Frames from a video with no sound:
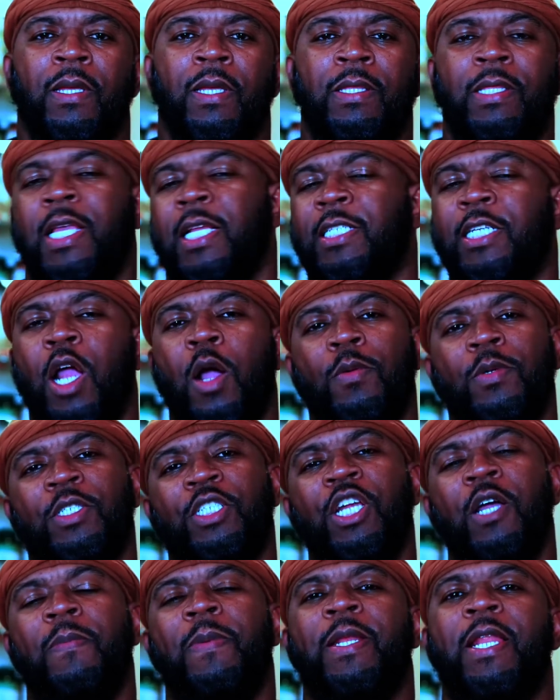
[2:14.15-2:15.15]
that y'all would
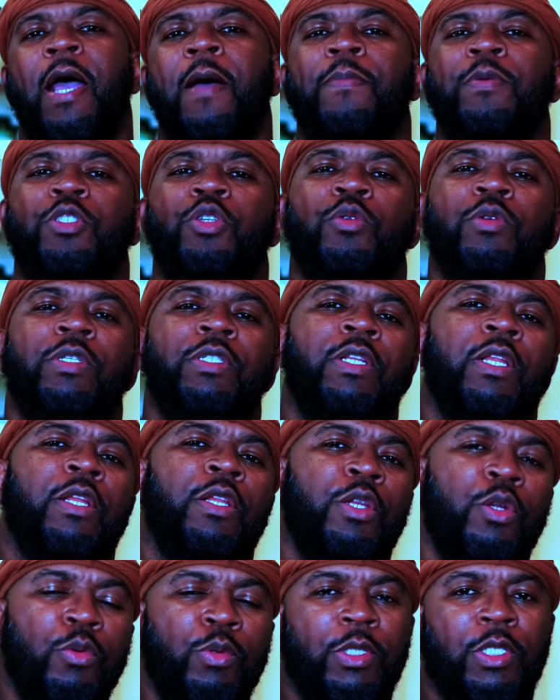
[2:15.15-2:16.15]
jump at the opportunity to
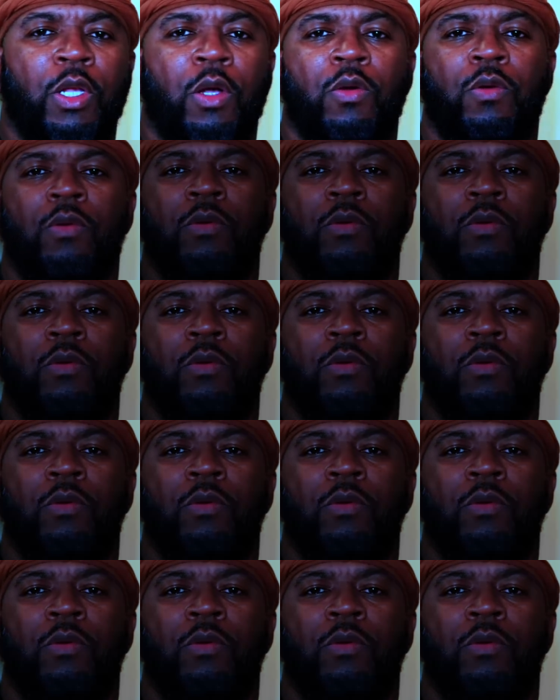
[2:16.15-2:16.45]
do so.